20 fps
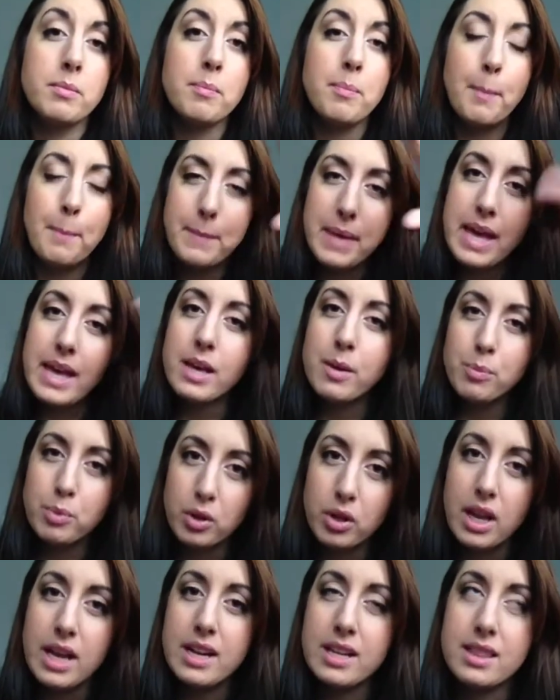makeup
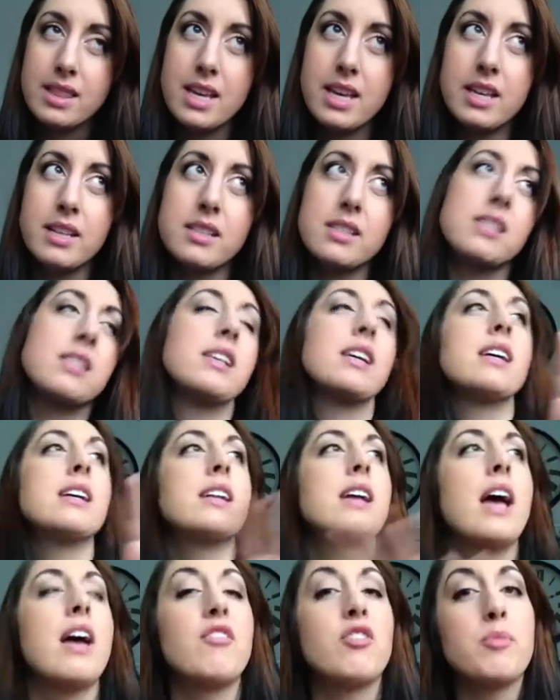related things that
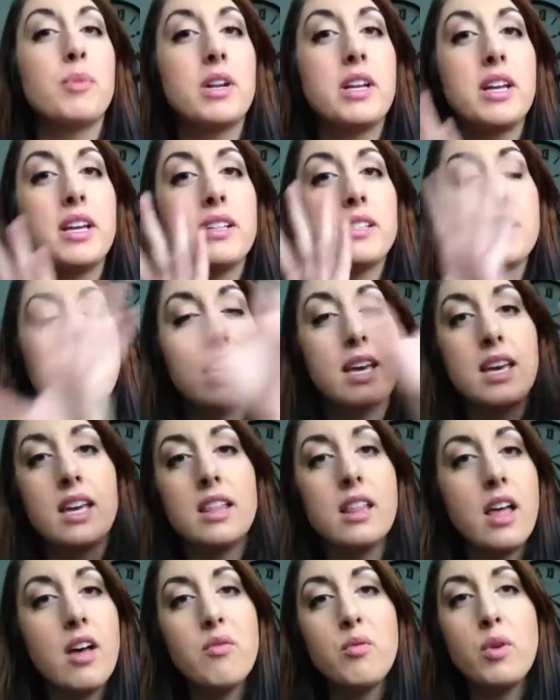everybody's like
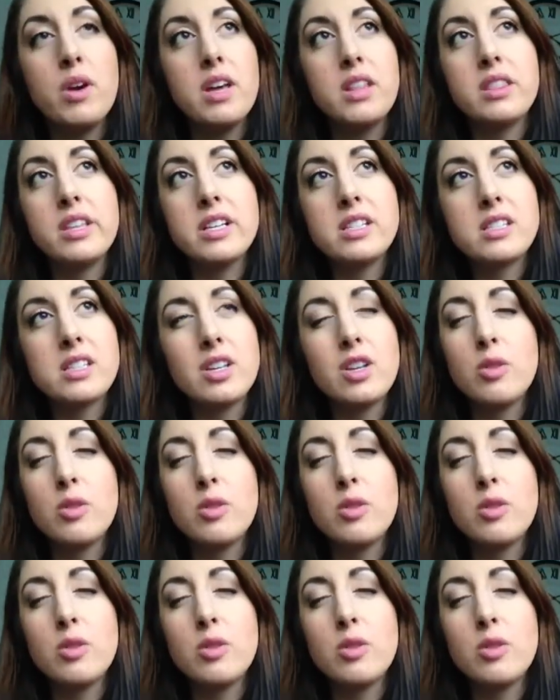in love with that's a